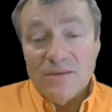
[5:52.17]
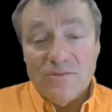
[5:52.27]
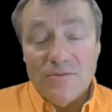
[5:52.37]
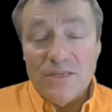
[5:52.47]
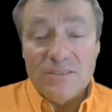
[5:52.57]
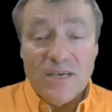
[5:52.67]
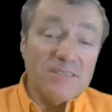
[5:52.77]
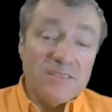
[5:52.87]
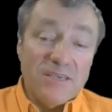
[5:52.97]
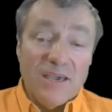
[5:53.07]
What does
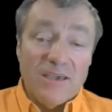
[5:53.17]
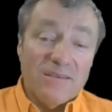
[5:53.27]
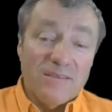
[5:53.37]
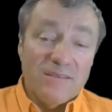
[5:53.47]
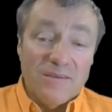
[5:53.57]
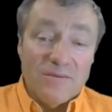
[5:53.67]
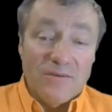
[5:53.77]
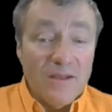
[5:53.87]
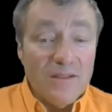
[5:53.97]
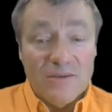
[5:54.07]
that say?
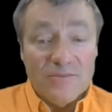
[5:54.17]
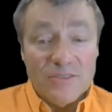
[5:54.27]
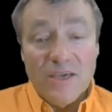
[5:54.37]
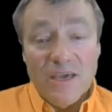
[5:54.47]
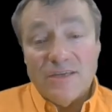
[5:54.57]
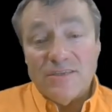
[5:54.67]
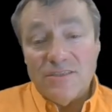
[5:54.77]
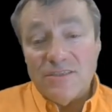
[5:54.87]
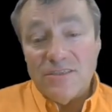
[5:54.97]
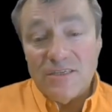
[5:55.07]
Well, once again, it
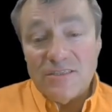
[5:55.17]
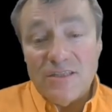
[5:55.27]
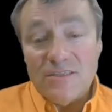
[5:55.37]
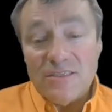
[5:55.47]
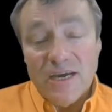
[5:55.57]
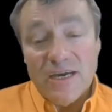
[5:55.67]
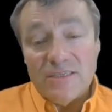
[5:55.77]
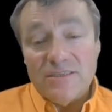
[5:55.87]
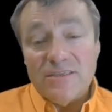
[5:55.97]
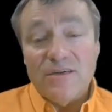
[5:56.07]
just says that the
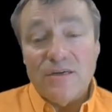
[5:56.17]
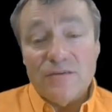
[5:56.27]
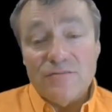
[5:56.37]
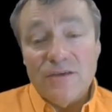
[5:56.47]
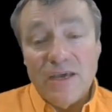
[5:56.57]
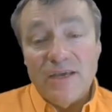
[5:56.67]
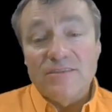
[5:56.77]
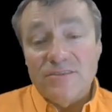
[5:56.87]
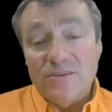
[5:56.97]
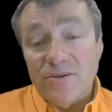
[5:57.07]
size of
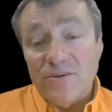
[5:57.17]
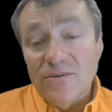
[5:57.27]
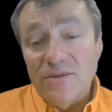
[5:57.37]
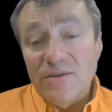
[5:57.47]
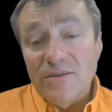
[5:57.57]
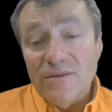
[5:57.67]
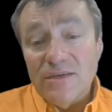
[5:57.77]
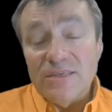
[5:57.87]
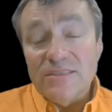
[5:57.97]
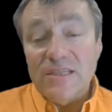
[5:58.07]
n0
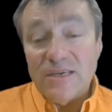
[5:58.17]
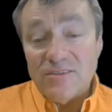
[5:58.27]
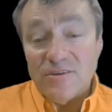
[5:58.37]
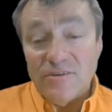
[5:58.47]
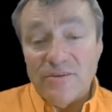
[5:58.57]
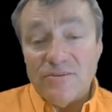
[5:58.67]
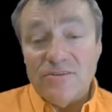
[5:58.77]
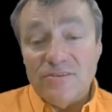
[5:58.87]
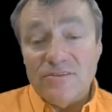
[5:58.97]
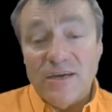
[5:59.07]
is less than or equal to
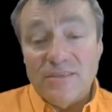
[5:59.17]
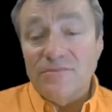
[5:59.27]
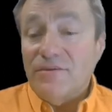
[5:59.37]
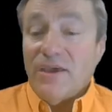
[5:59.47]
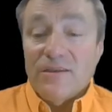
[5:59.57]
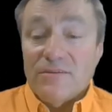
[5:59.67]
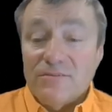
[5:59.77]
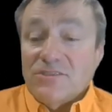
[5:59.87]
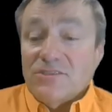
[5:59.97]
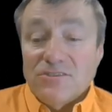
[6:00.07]
the size of n,
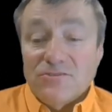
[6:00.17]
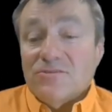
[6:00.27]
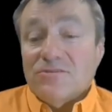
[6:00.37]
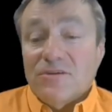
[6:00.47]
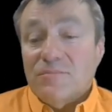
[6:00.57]
which is true.